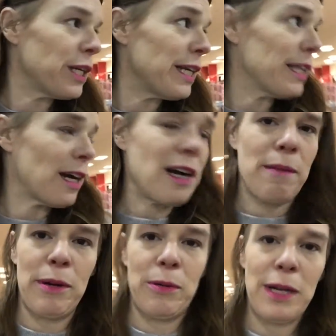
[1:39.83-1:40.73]
Put it in the
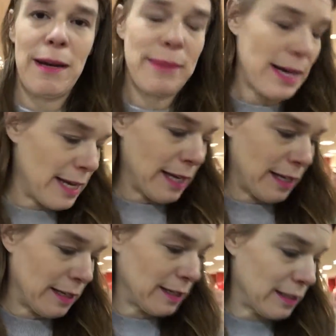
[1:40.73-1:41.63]
cart, but we're not buying
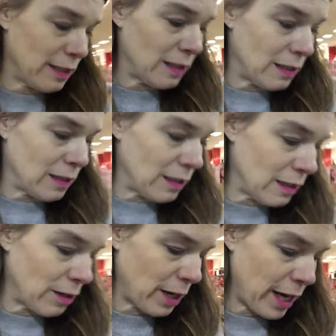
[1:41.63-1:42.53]
it,
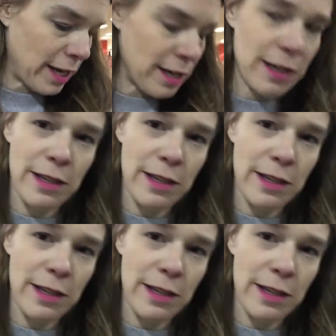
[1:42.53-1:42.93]
okay?